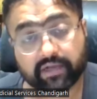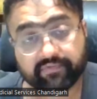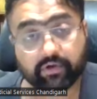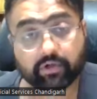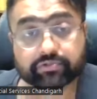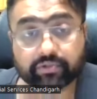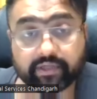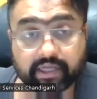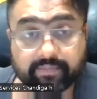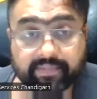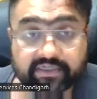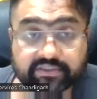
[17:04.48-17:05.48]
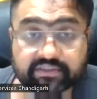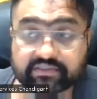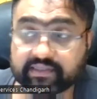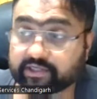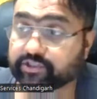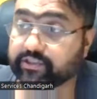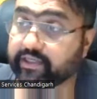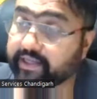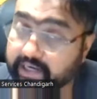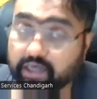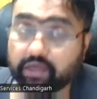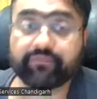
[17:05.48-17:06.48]
I will also here mention Section
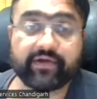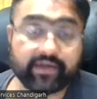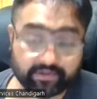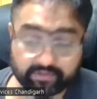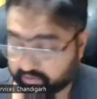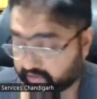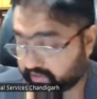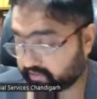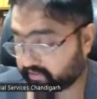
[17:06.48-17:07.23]
8 of Indian Contract.